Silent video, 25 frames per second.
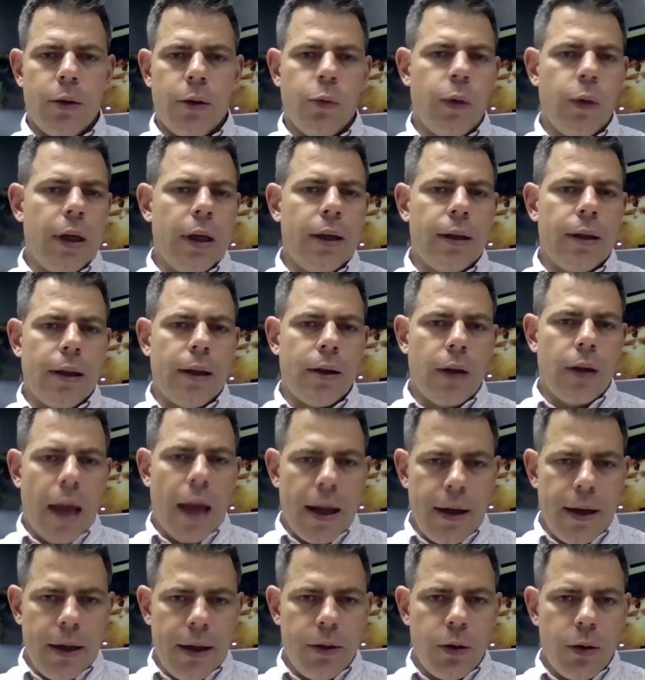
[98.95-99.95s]
we
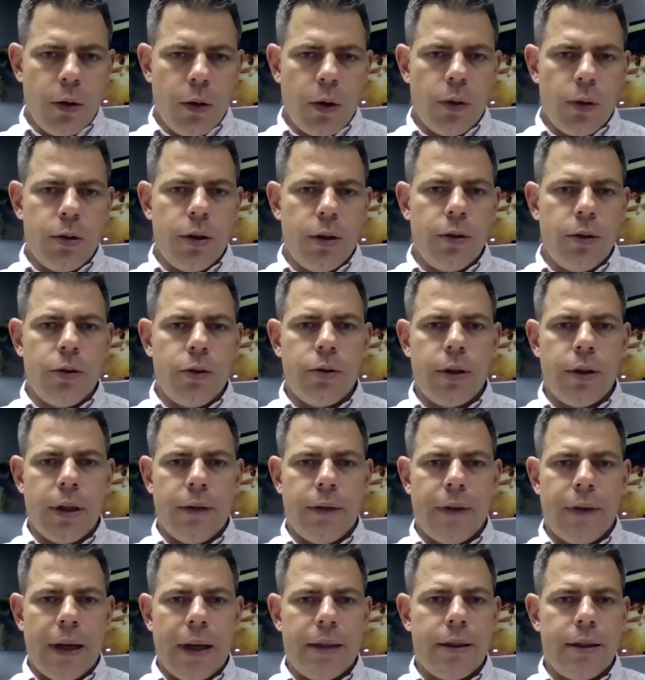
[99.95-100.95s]
need to continue to
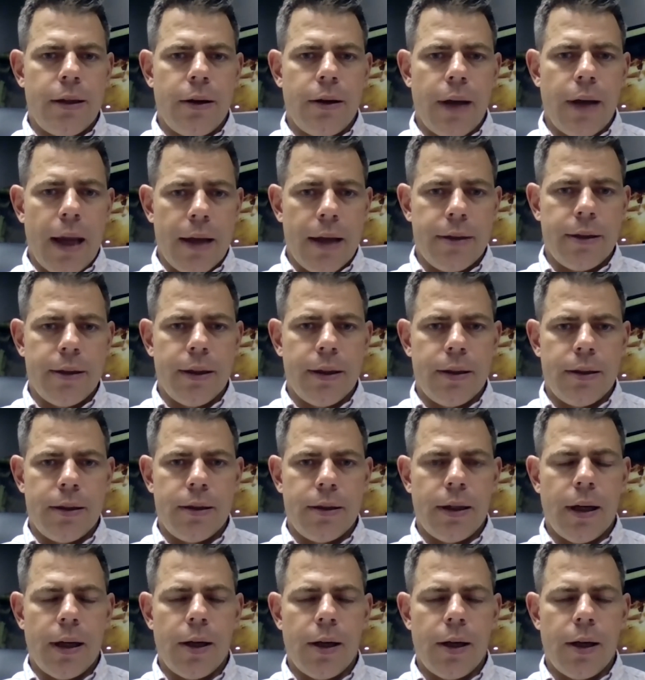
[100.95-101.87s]
invest in our assets.